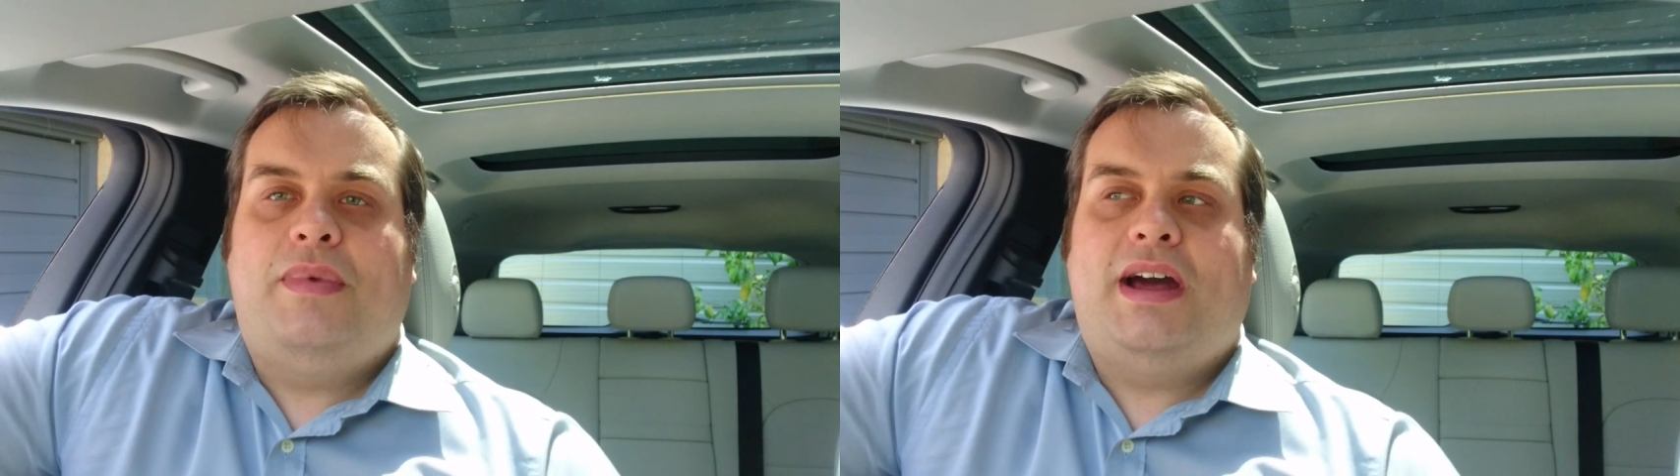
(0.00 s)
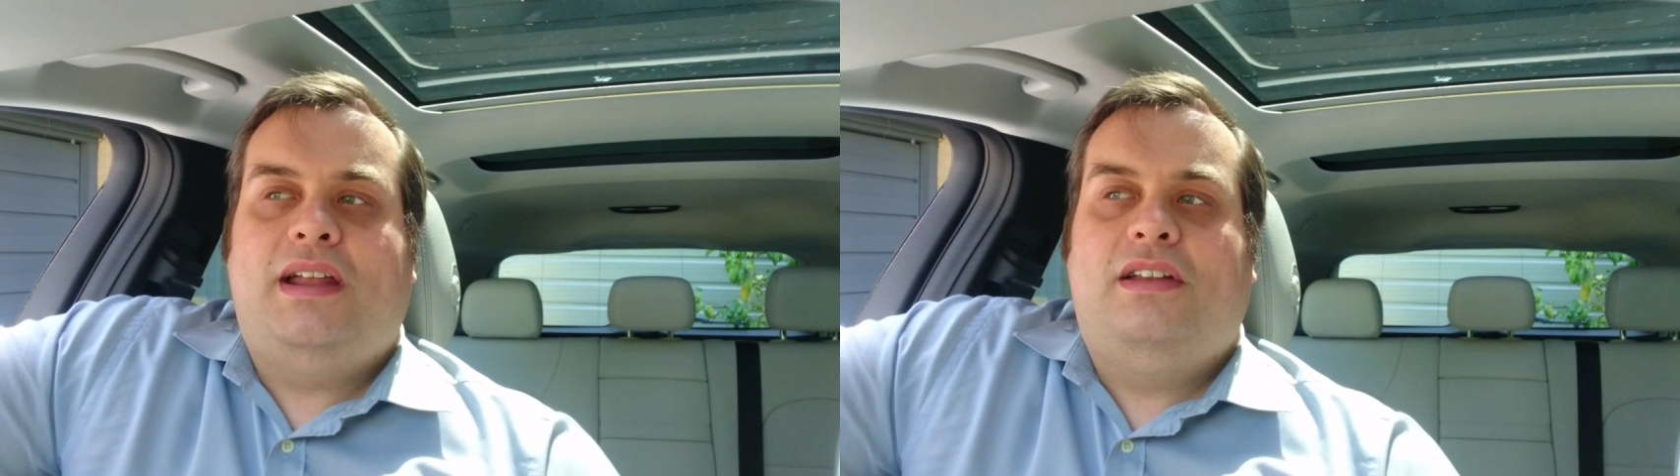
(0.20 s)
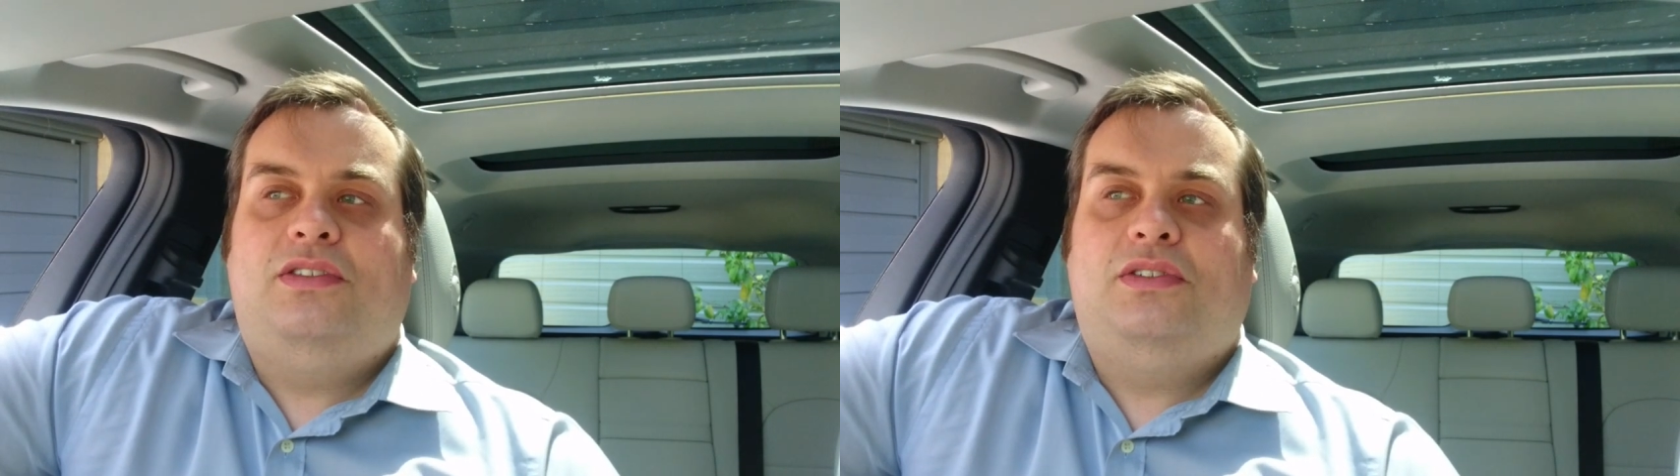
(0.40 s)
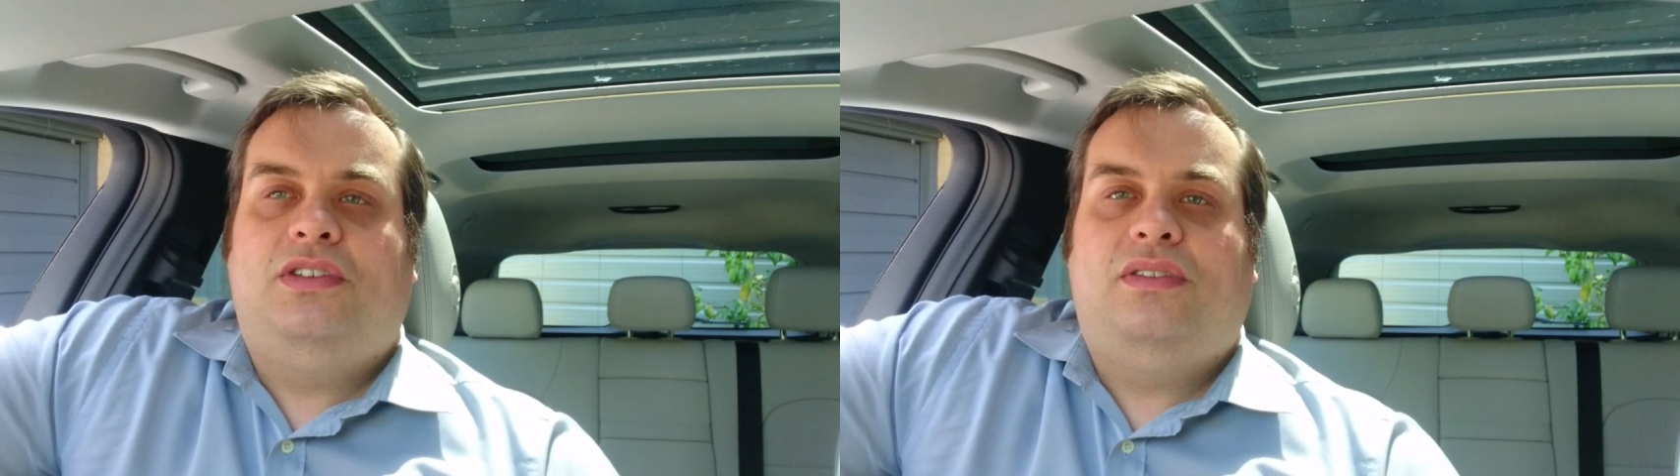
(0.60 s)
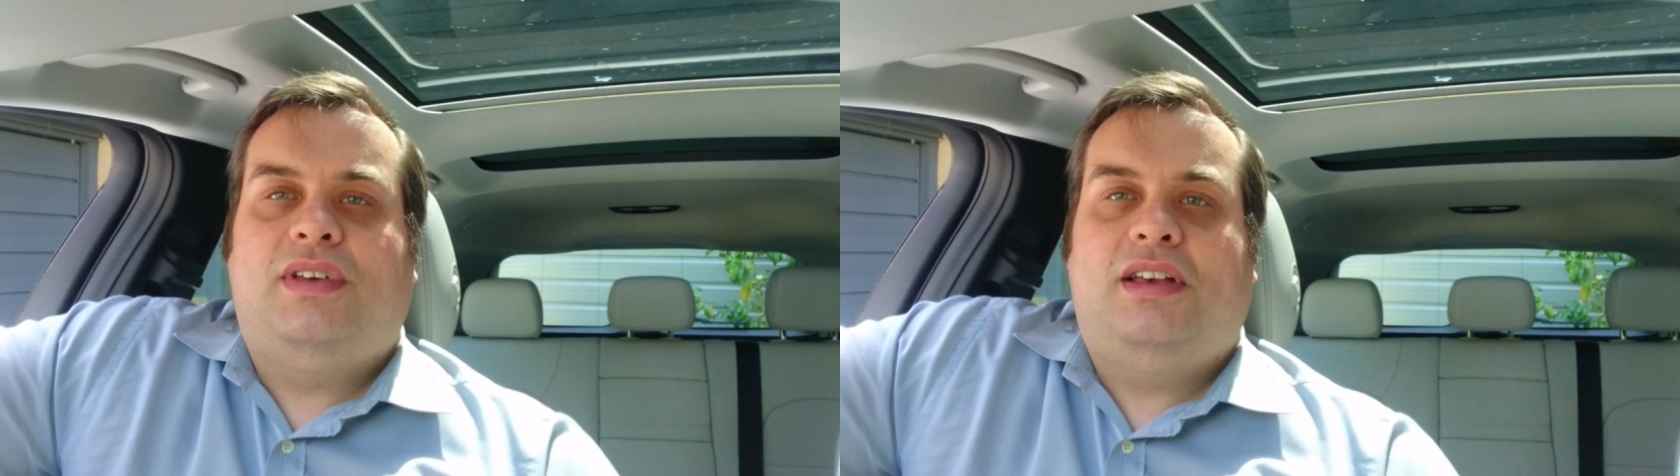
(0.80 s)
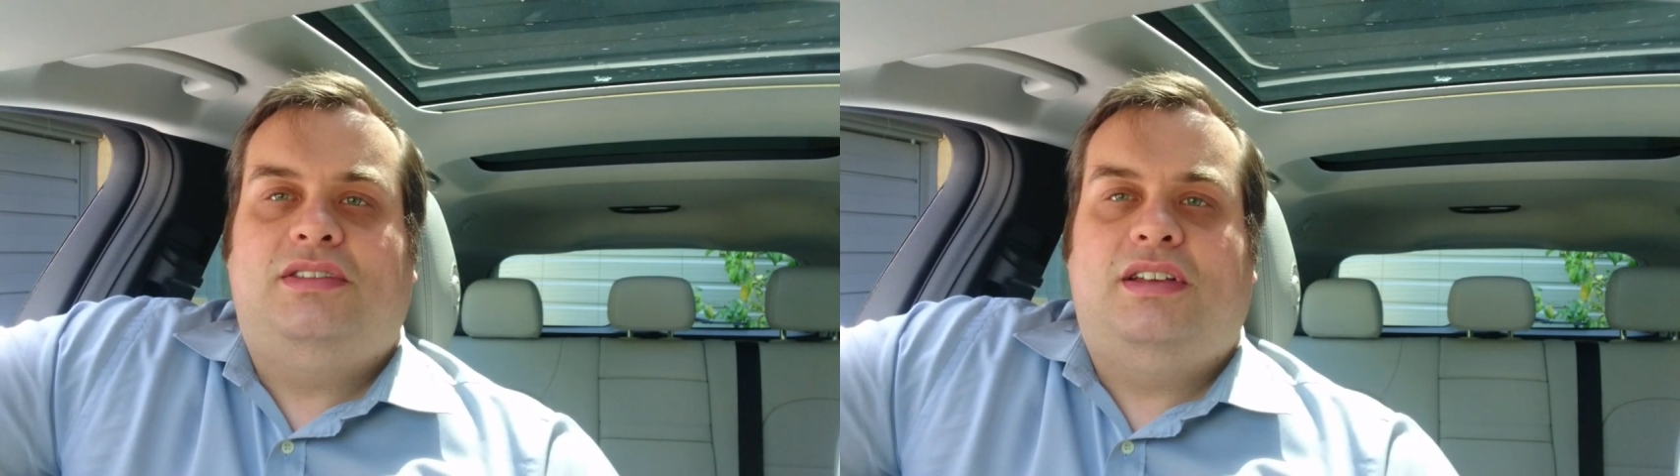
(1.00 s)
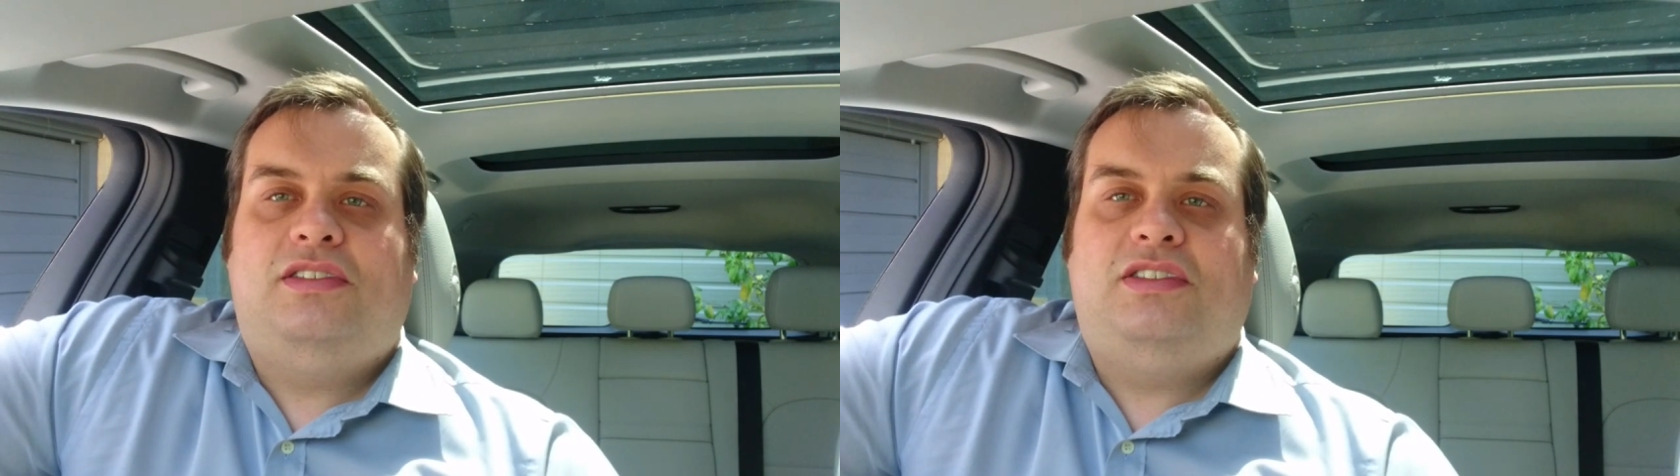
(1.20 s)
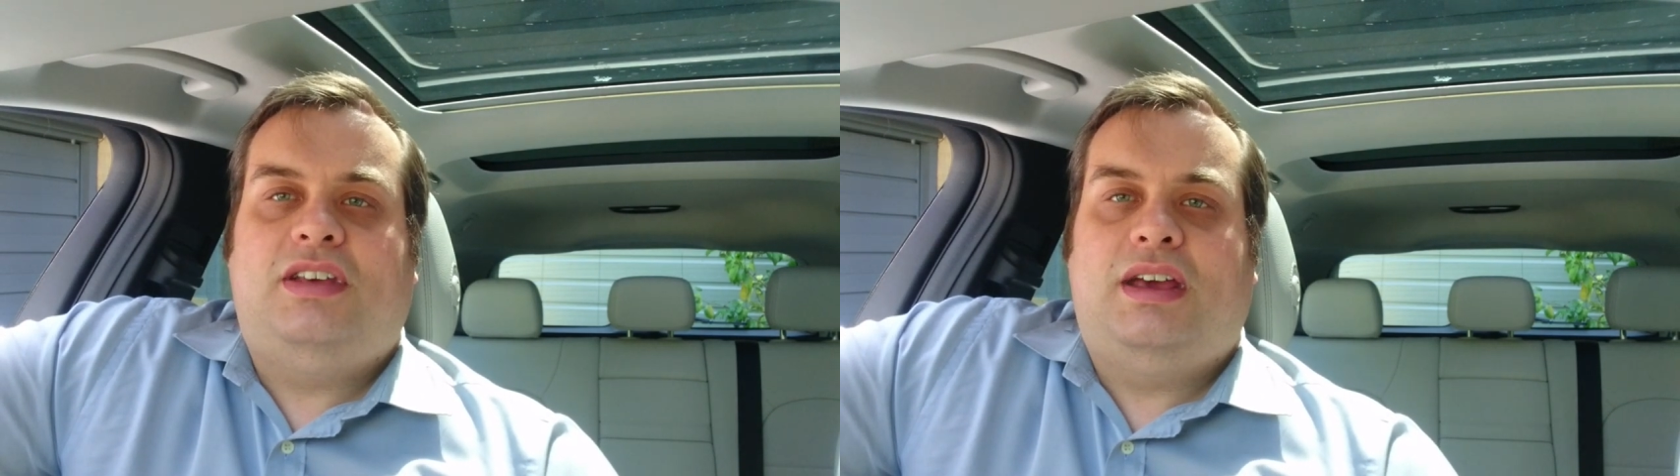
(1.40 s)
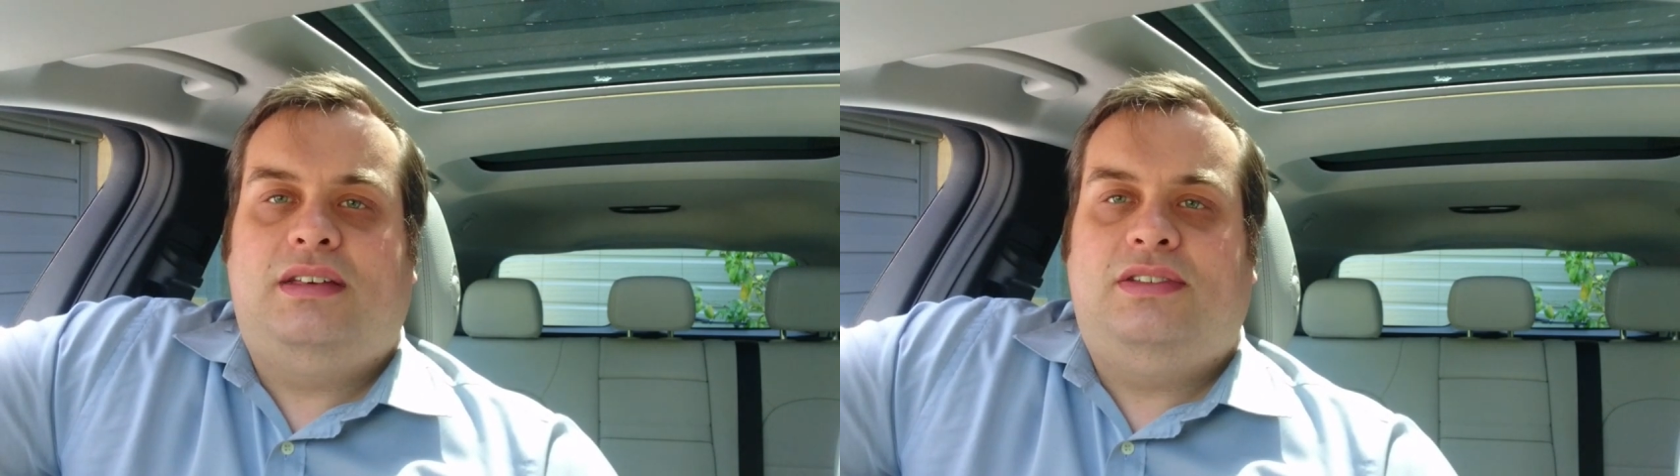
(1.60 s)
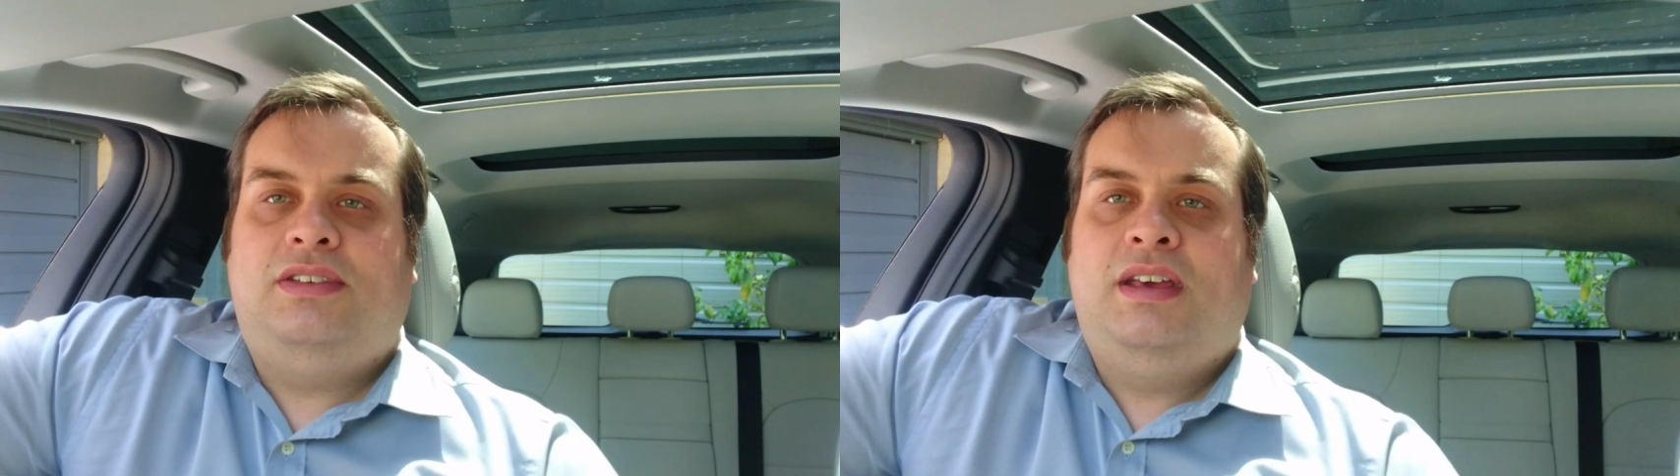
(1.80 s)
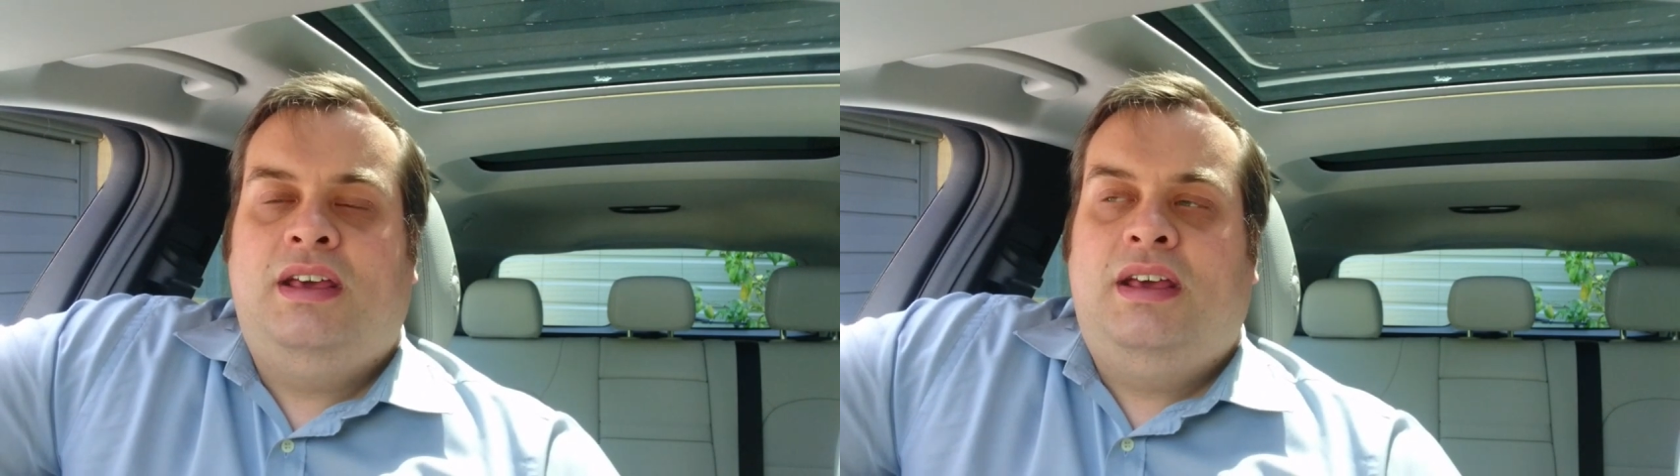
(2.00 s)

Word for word: We had it until 2006.